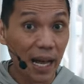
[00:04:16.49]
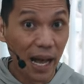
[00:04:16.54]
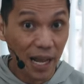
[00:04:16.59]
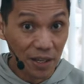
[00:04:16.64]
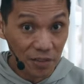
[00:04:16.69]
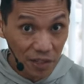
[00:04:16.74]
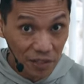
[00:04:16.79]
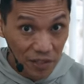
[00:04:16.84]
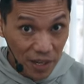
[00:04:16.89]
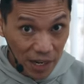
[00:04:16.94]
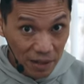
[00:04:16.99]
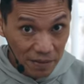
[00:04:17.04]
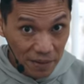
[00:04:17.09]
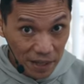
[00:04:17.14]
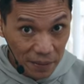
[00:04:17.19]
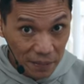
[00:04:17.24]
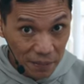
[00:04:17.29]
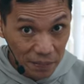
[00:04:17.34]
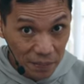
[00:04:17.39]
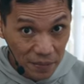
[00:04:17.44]
Ajna
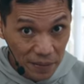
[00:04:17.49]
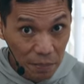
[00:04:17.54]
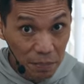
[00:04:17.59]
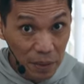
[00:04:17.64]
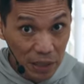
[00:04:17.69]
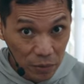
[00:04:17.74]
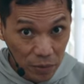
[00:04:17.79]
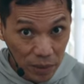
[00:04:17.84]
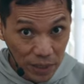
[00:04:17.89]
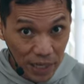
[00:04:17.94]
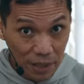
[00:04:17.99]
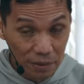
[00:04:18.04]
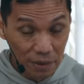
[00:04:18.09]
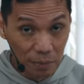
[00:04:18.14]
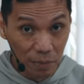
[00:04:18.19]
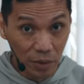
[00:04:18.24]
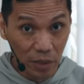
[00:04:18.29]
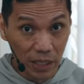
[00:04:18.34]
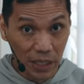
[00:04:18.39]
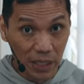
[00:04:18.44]
chakra, the pituitary
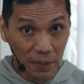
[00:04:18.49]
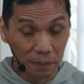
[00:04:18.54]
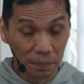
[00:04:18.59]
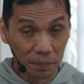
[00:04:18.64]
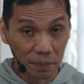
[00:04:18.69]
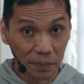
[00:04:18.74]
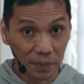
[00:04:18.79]
body.